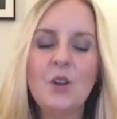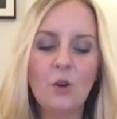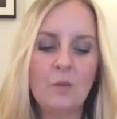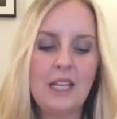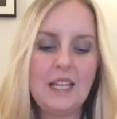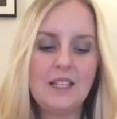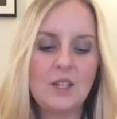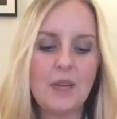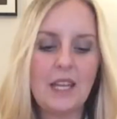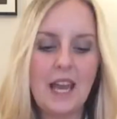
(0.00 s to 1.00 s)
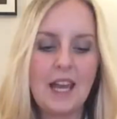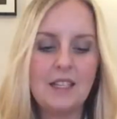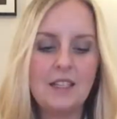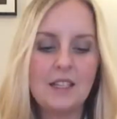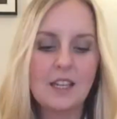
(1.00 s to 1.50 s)
Normally Easter
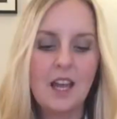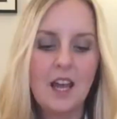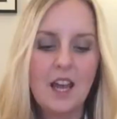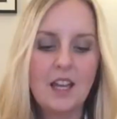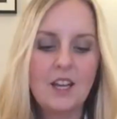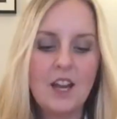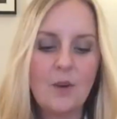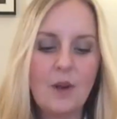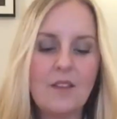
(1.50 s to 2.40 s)
weekend, you know,